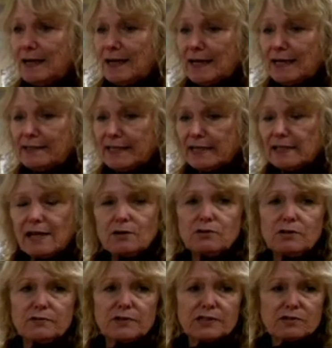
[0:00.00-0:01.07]
and they allowed
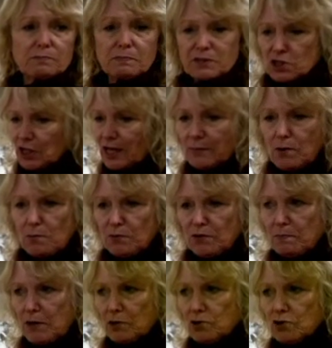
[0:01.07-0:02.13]
her she came home with a
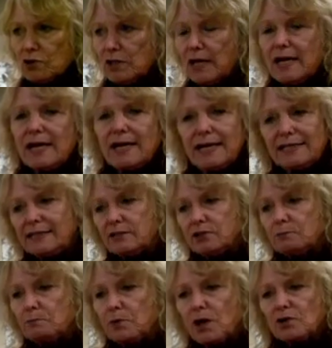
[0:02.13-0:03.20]
marshal, and he
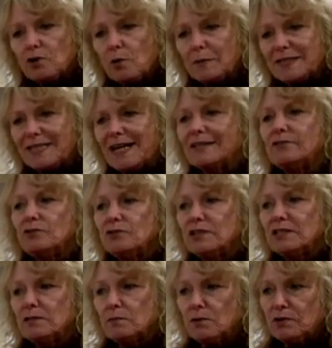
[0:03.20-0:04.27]
brought her home at 9:30
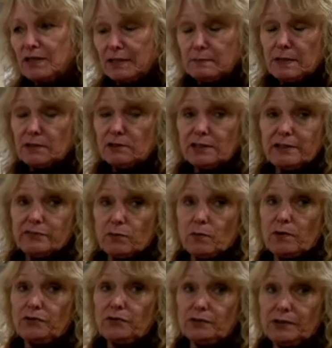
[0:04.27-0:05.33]
in the morning and made her leave at
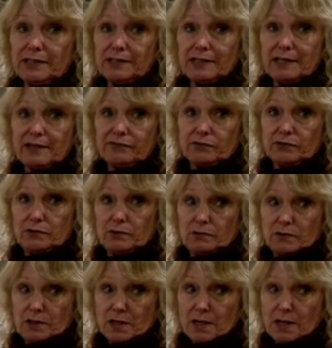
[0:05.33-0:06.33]
1:30 in the afternoon,